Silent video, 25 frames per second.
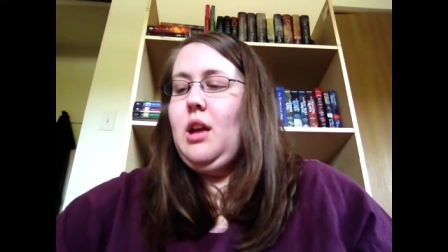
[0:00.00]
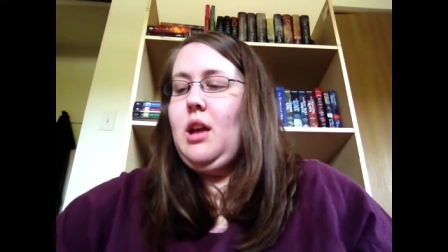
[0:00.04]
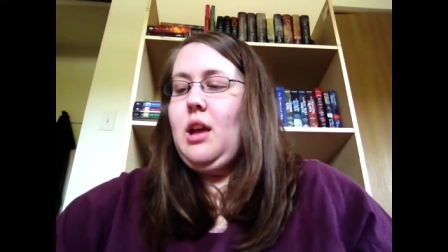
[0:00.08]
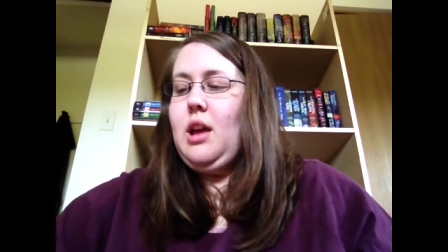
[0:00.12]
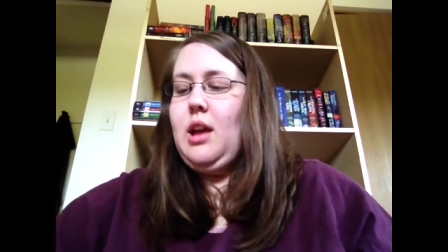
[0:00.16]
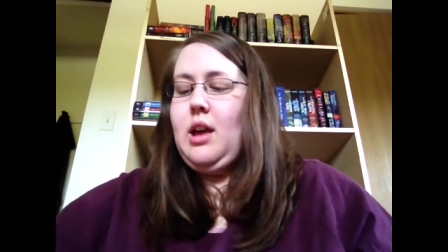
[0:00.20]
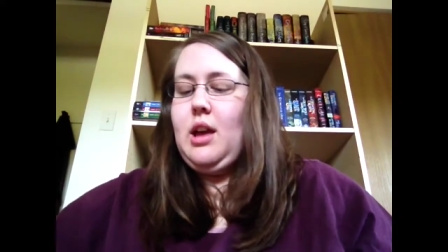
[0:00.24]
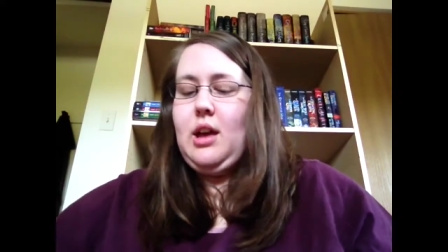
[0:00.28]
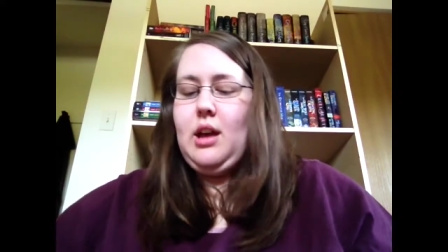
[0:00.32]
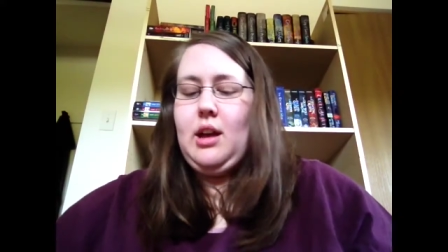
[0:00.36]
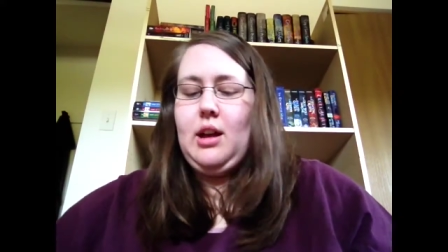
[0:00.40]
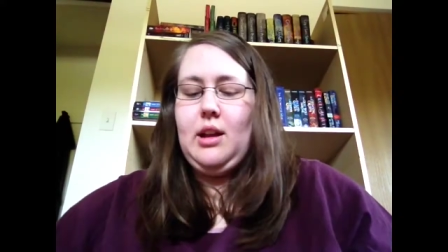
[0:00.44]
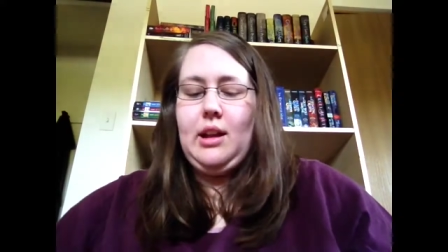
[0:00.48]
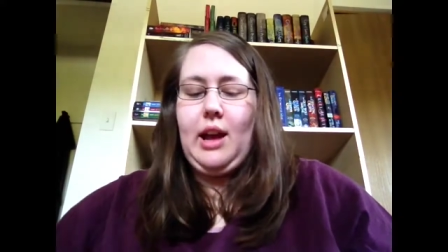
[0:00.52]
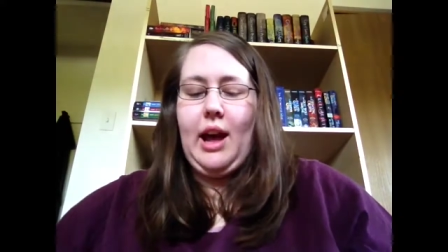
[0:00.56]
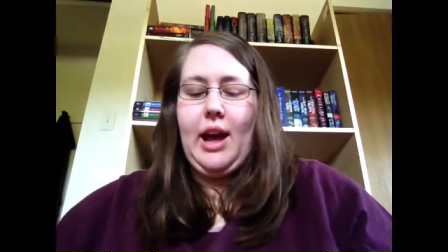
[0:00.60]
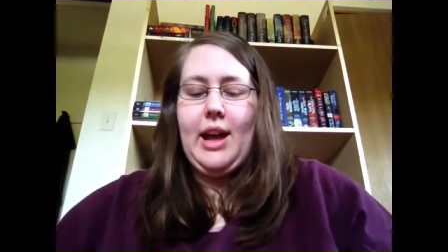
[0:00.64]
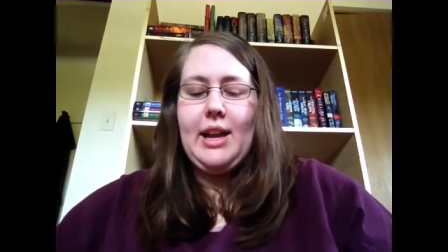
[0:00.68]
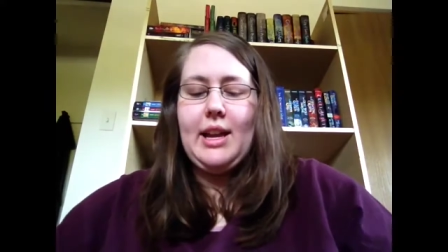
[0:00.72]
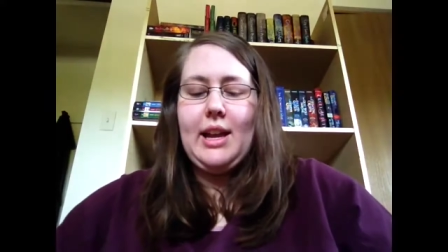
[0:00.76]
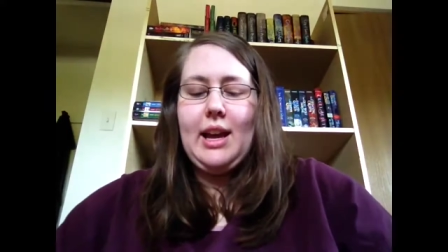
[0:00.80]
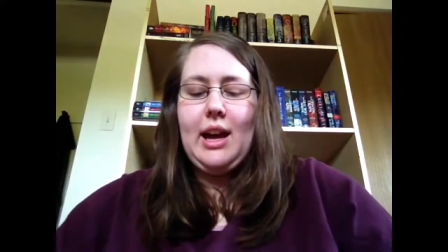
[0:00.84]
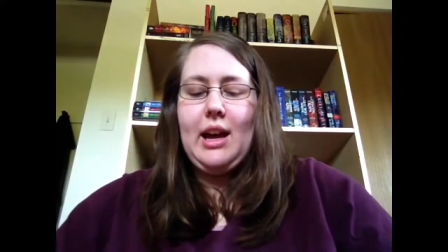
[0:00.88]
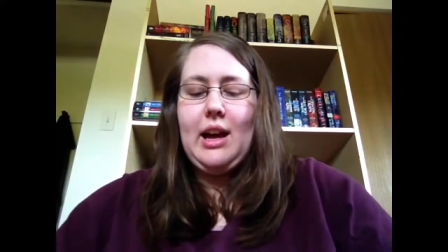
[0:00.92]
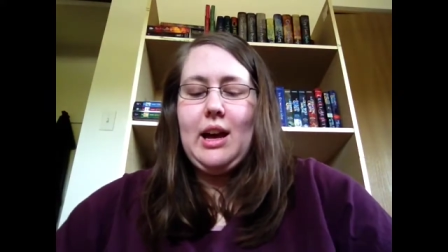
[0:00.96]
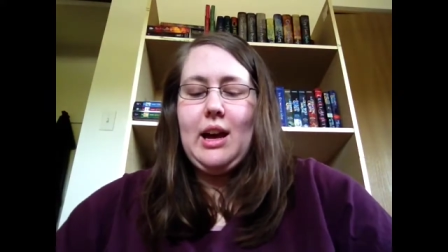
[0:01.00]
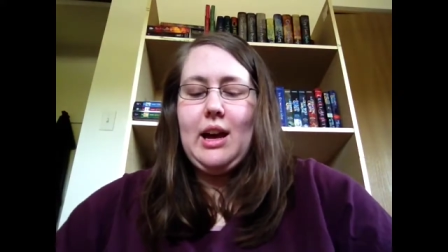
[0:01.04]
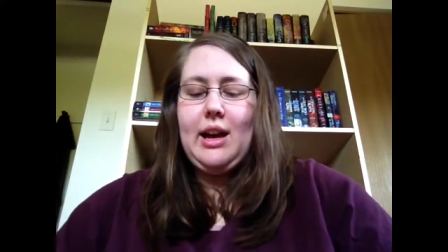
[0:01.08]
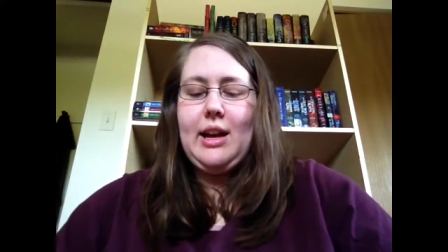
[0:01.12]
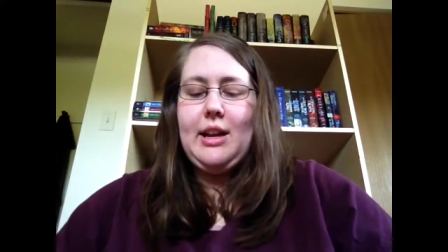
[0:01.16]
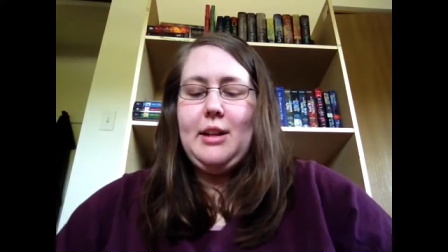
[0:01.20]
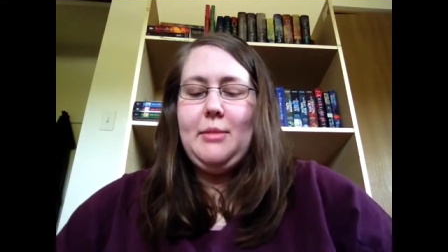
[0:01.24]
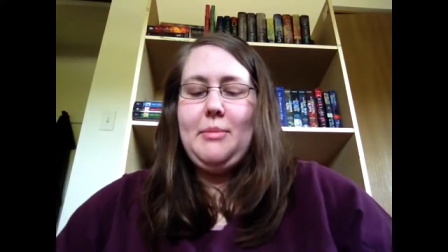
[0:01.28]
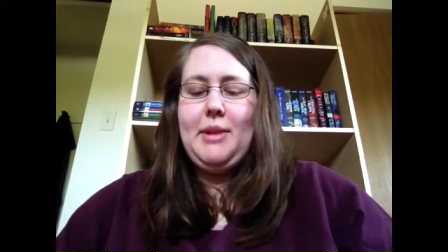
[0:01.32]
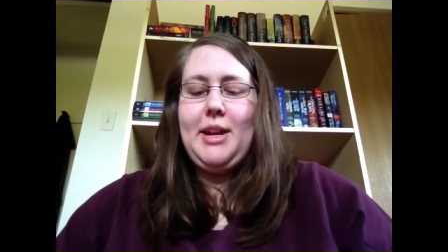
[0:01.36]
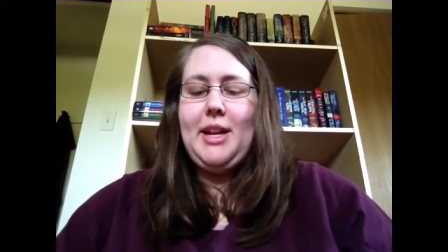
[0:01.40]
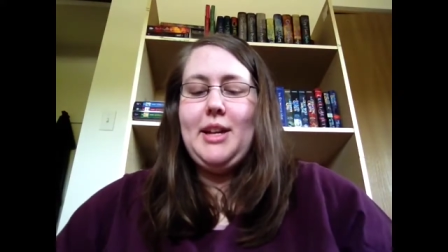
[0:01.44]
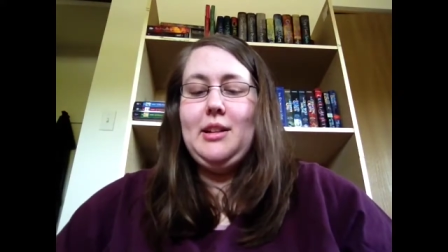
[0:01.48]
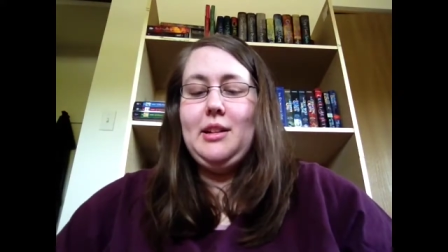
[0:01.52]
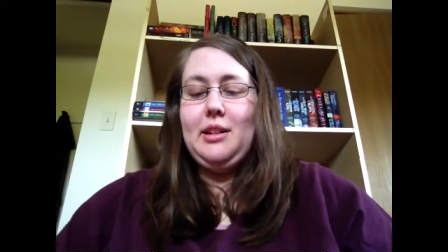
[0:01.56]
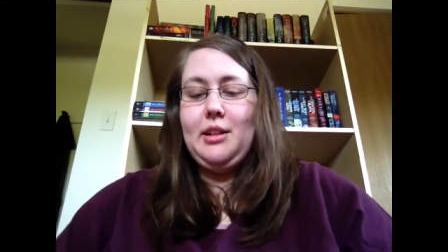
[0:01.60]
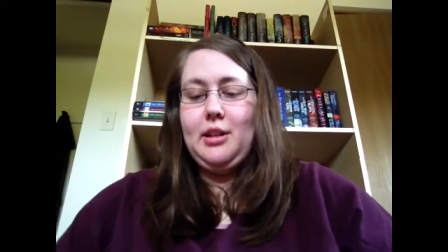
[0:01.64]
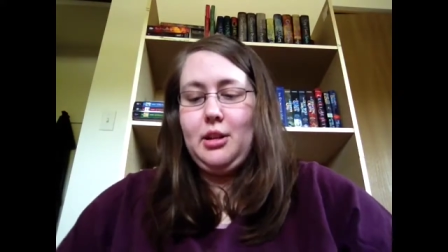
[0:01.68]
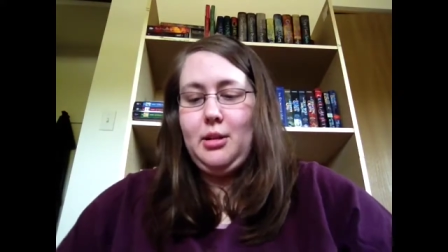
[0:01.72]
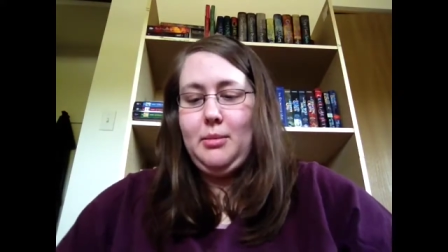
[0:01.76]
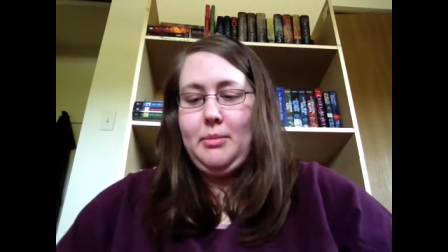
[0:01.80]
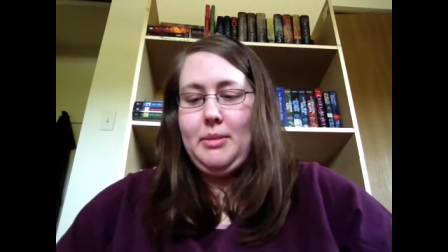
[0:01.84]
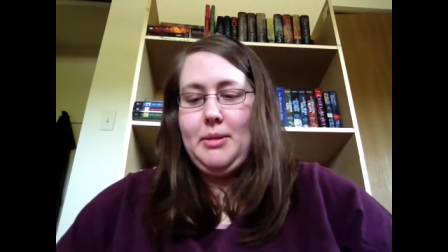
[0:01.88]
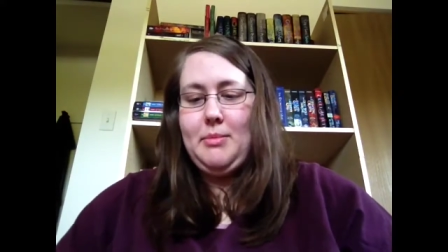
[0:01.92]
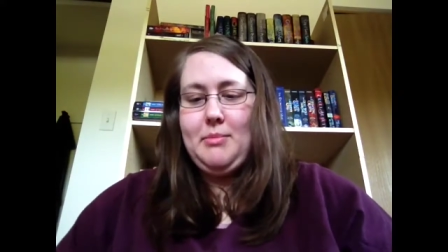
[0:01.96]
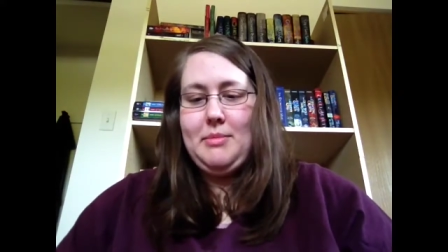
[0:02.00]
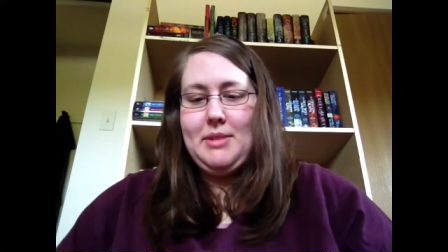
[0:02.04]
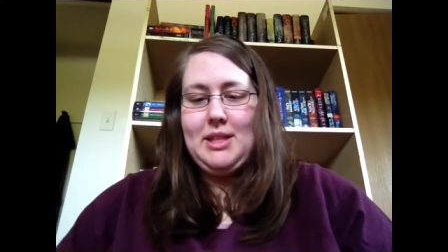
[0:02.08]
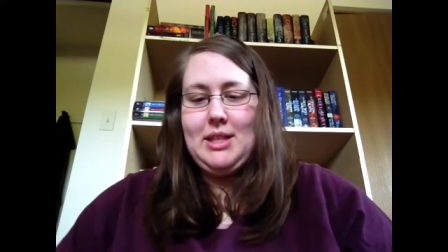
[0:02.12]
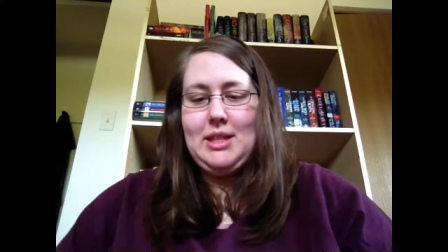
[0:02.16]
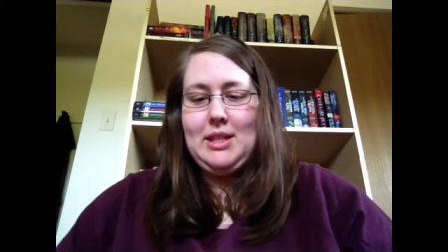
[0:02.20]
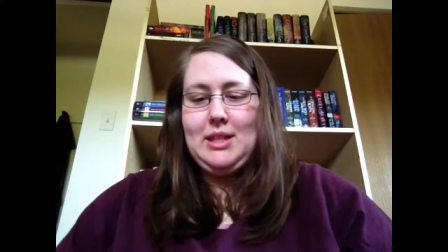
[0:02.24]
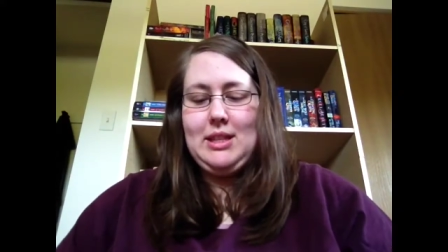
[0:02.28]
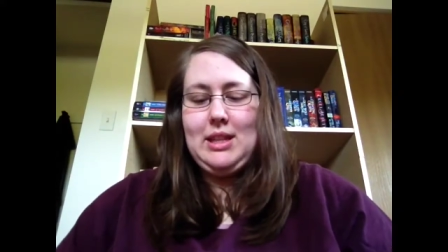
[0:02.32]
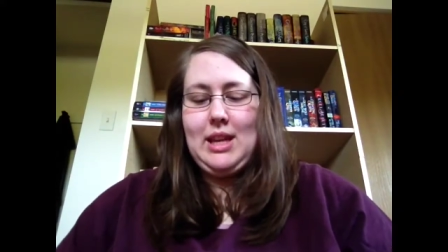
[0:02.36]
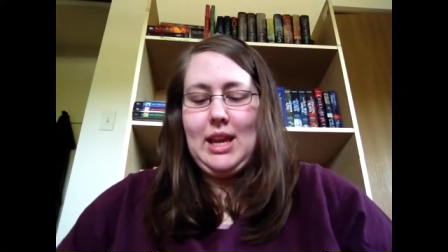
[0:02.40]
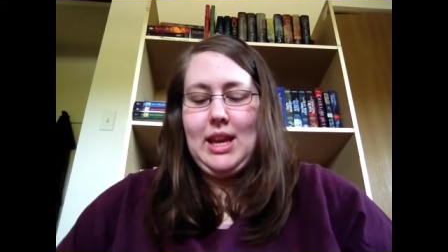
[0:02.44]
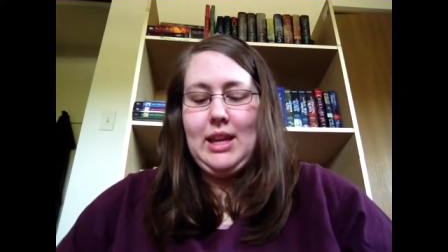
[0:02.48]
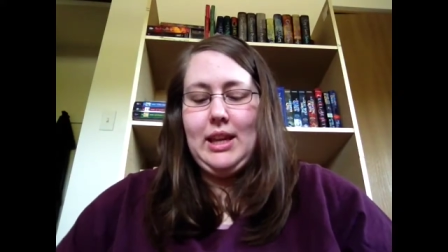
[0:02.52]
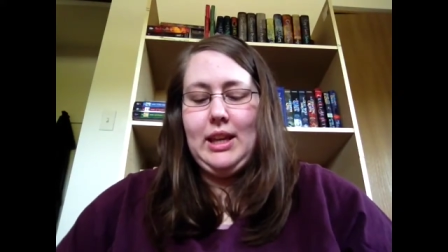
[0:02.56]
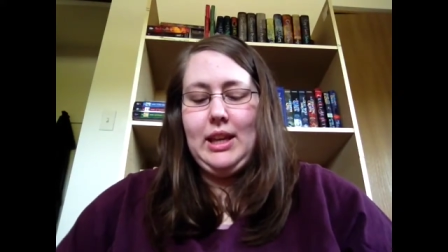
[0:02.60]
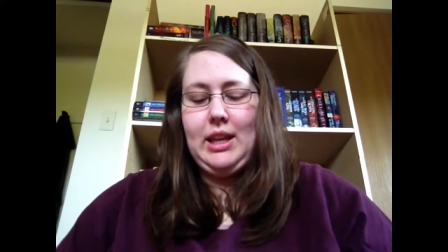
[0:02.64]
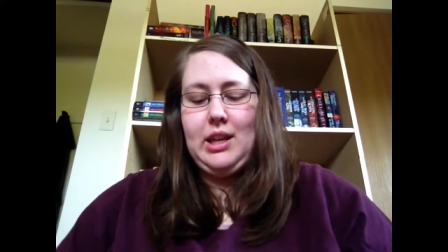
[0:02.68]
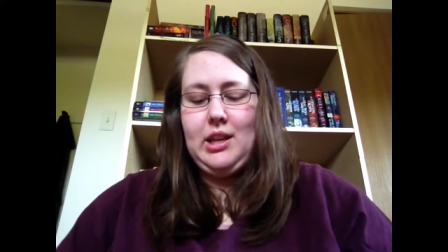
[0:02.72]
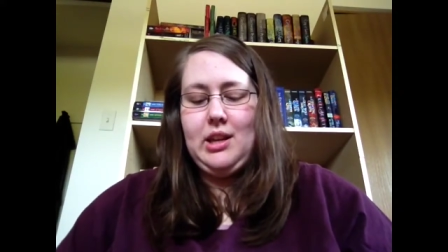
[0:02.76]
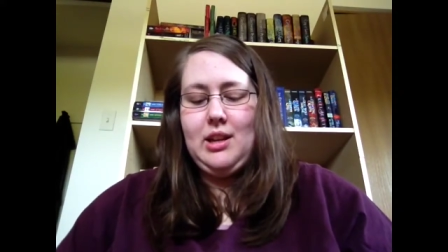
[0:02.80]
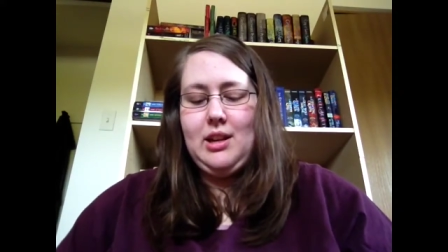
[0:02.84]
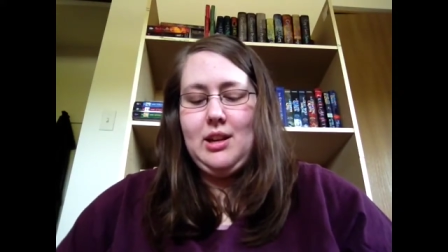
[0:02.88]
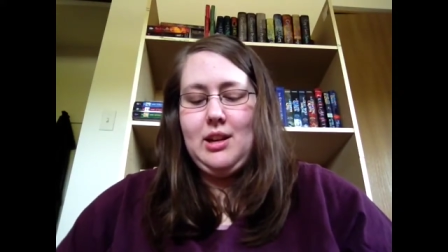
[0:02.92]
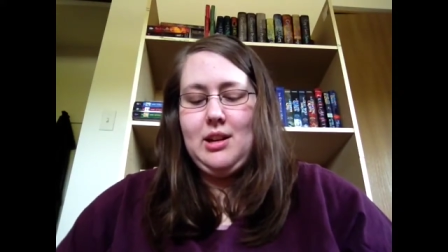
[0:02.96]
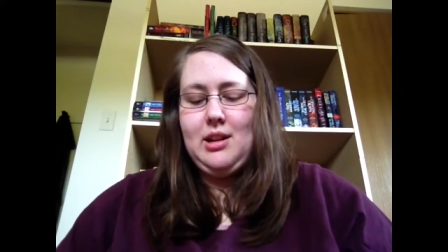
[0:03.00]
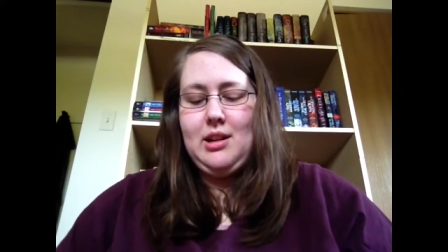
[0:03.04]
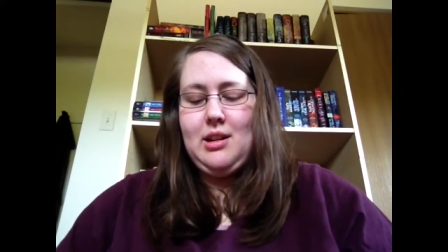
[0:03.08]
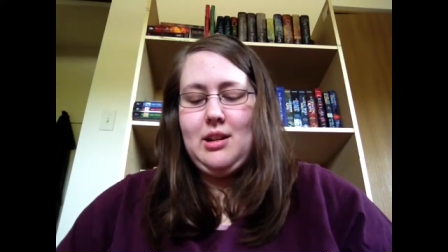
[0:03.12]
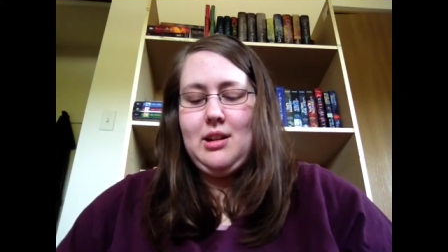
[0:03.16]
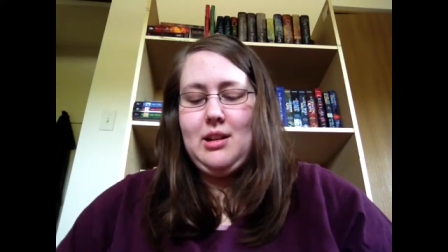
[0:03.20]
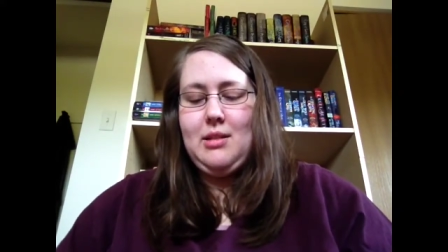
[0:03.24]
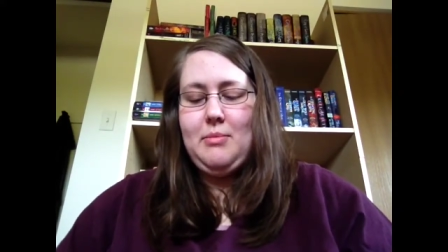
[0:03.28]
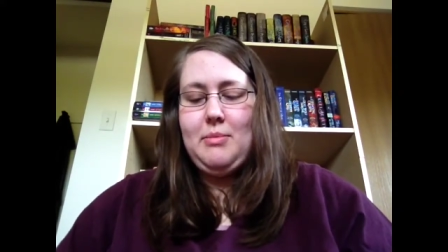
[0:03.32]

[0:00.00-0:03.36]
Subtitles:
And I kind of made a little bit mistake here